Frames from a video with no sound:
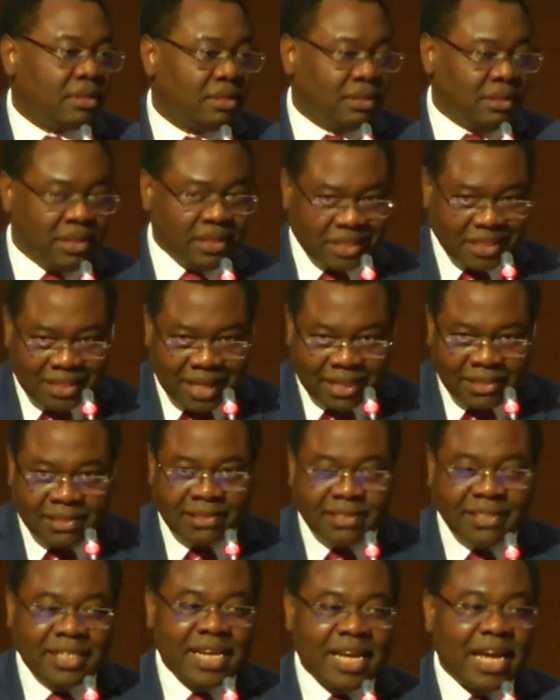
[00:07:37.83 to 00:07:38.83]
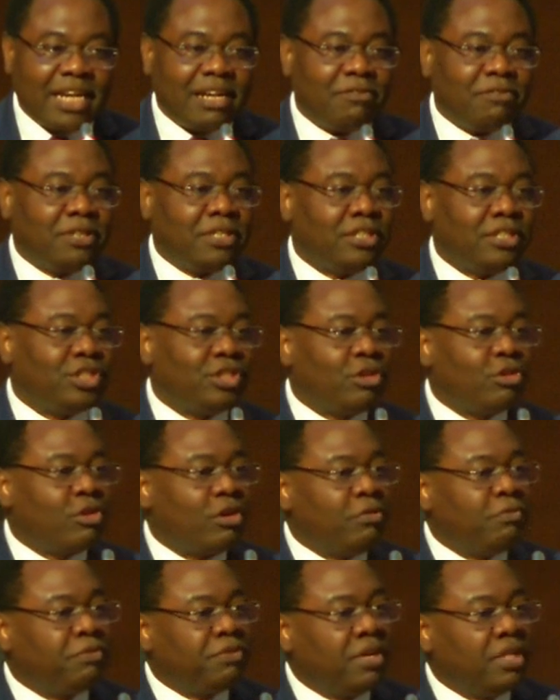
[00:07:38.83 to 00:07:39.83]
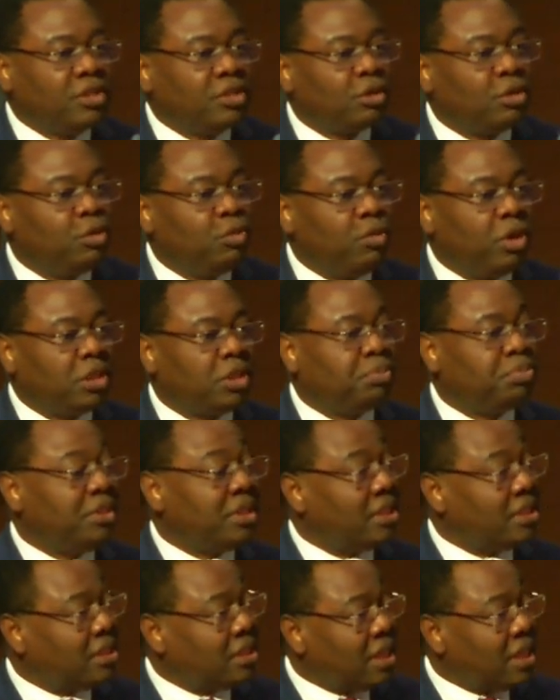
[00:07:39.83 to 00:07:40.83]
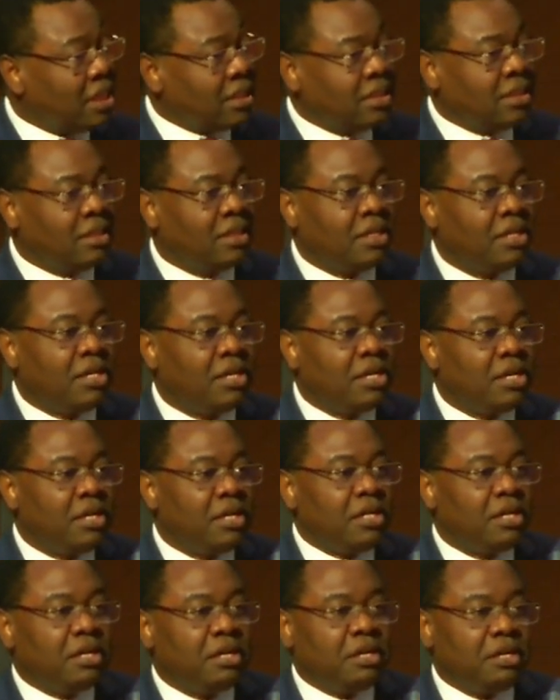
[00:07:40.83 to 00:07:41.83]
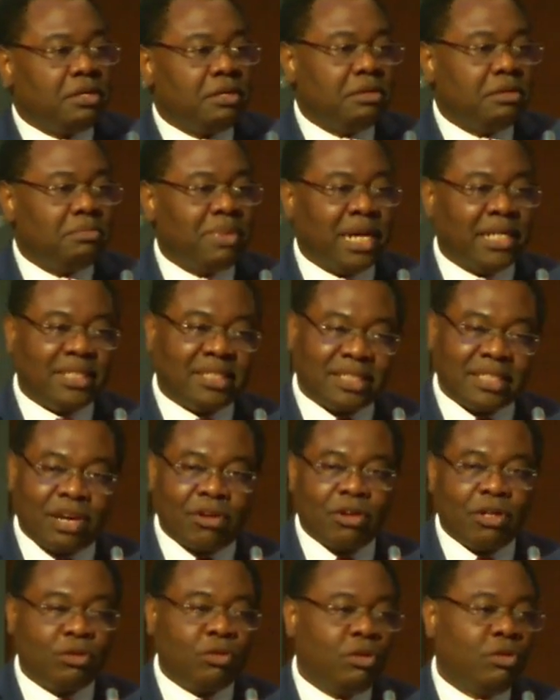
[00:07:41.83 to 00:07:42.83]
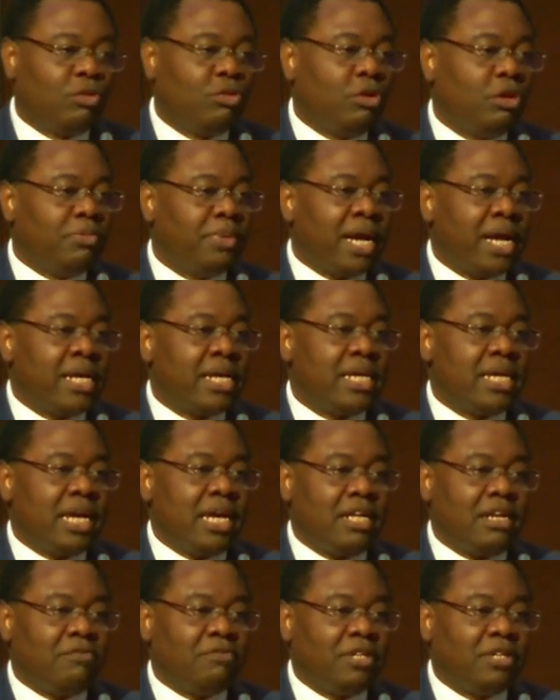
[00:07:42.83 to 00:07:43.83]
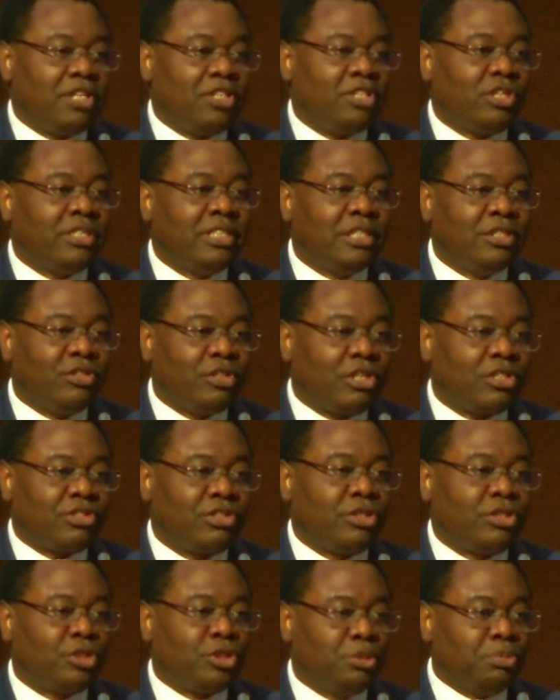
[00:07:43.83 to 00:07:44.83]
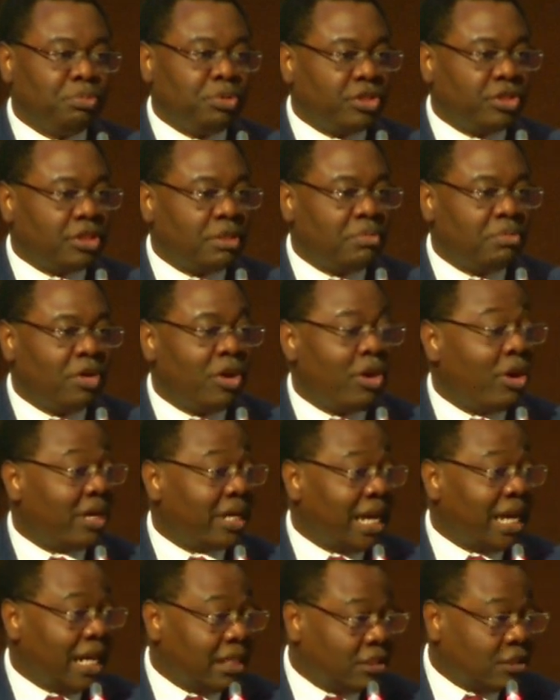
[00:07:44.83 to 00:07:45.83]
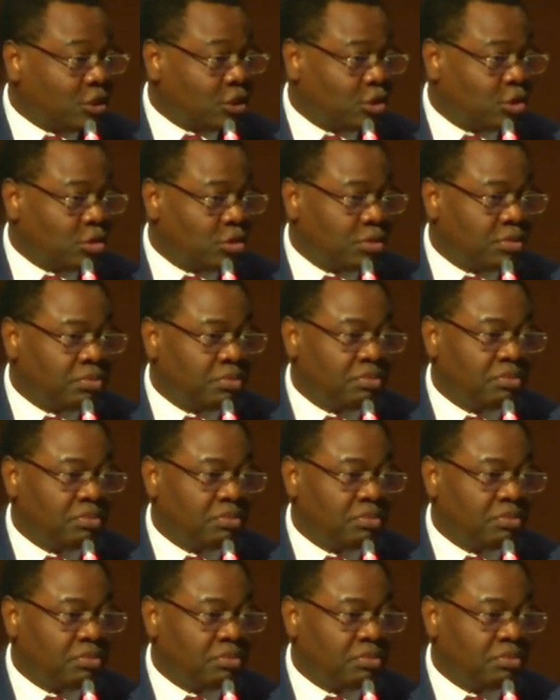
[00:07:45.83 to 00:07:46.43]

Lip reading: This 13th Air Navigation Conference was preceded by the second Global Air Navigation Industry Symposium, or GANIS II,